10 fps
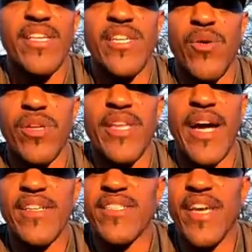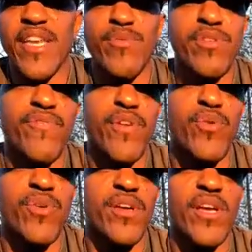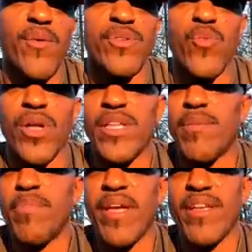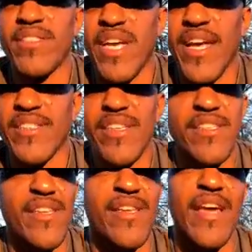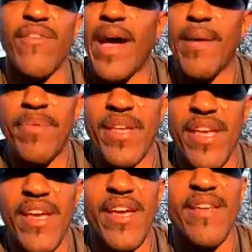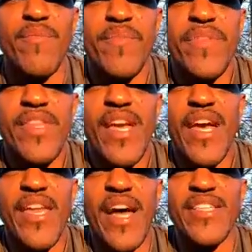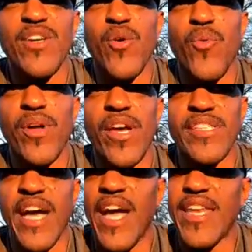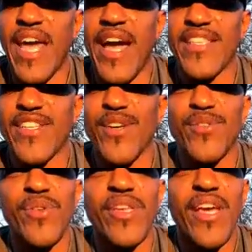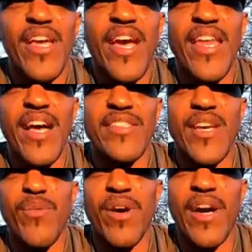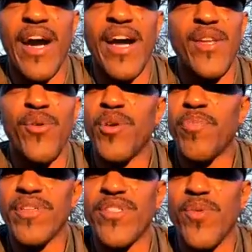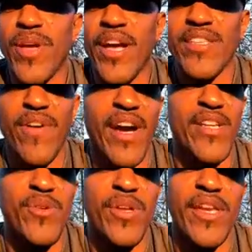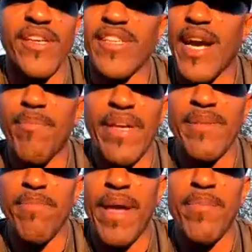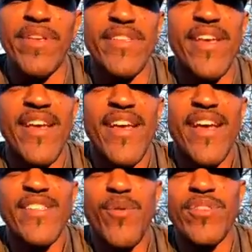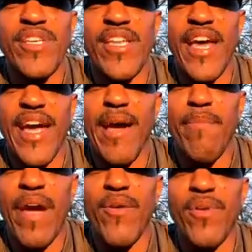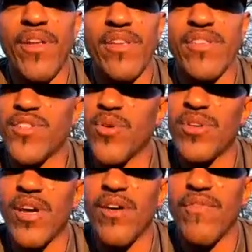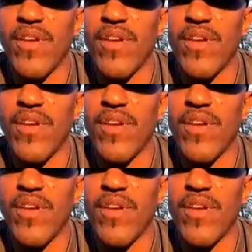told the doctor said it was a fluke. It was 1 in a billion chances. It'd never happen again. And I joke with it because I had 9 children. And I said, well, God knew who to put you with, because if I can do nothing else, I can make some babies. So when she and I got married, sure enough,